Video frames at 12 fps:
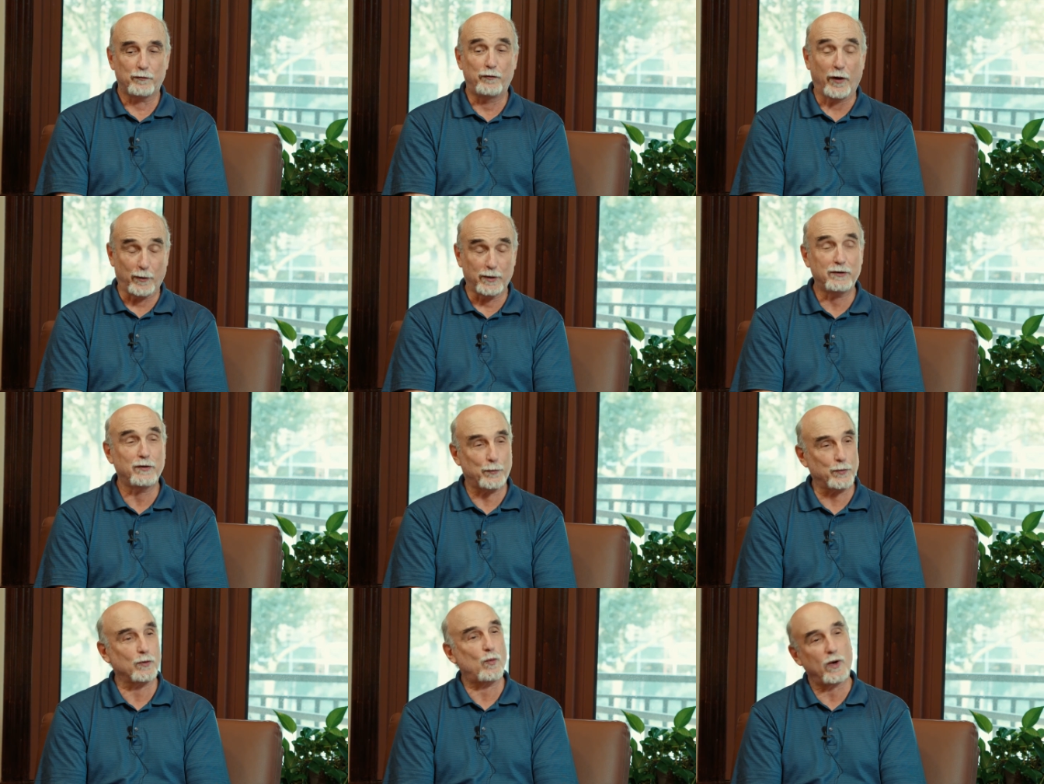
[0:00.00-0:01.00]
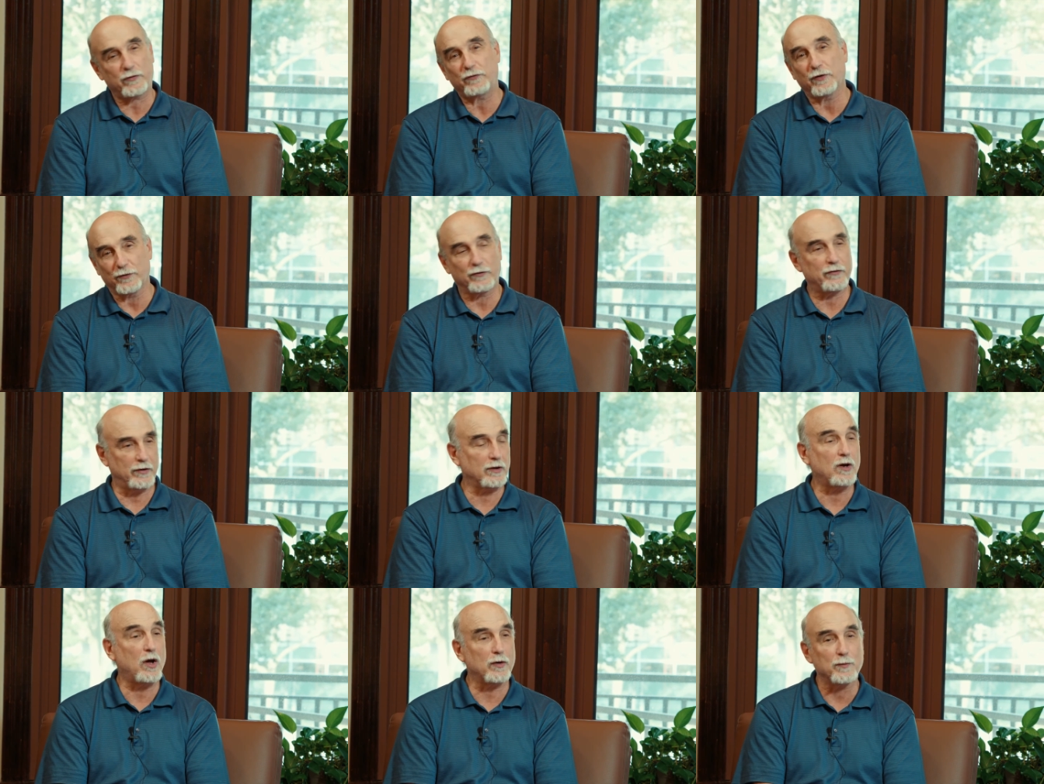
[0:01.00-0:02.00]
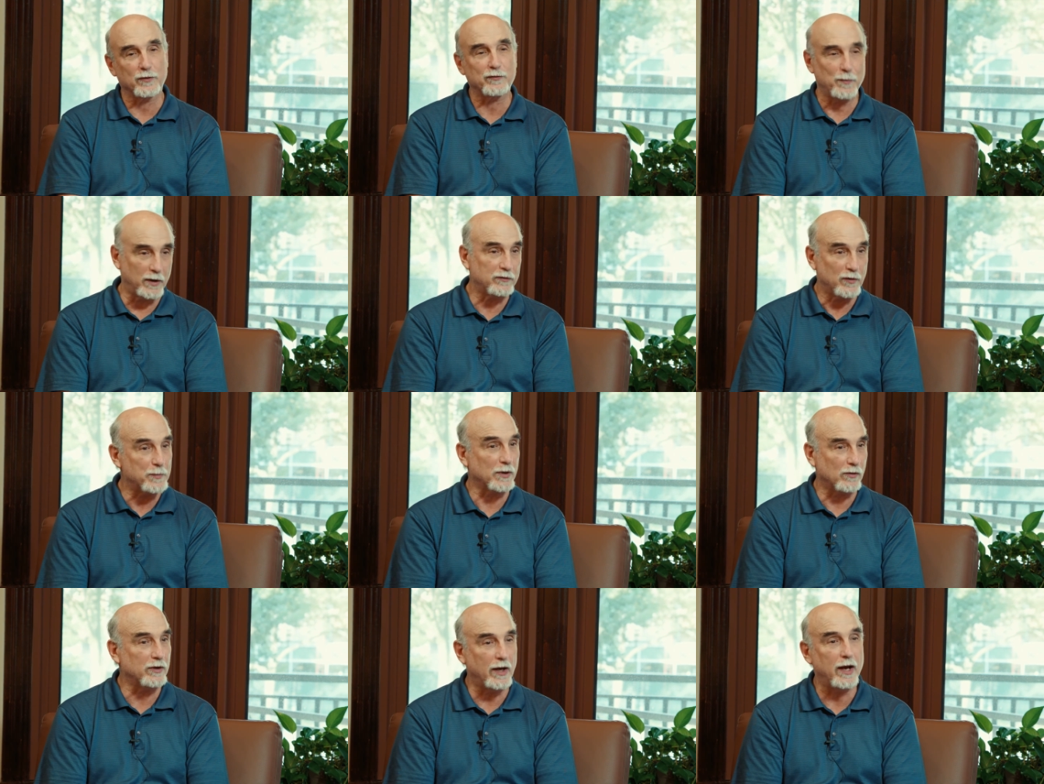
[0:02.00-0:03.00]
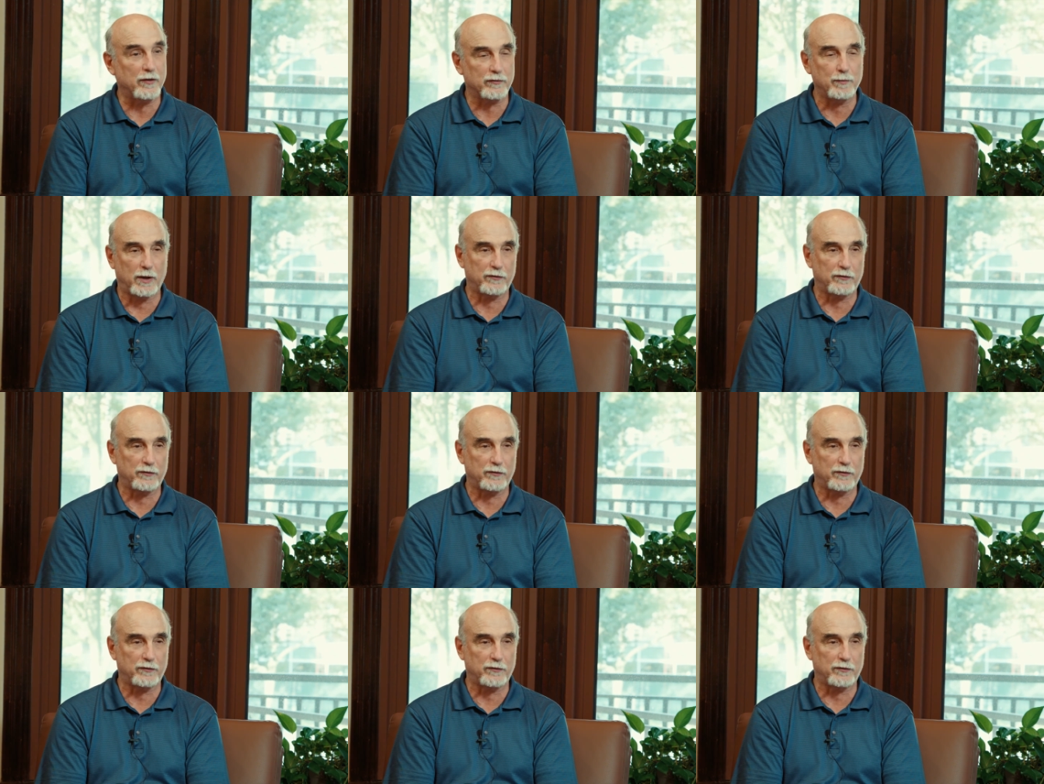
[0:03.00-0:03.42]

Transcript: very different questions than economists might typically ask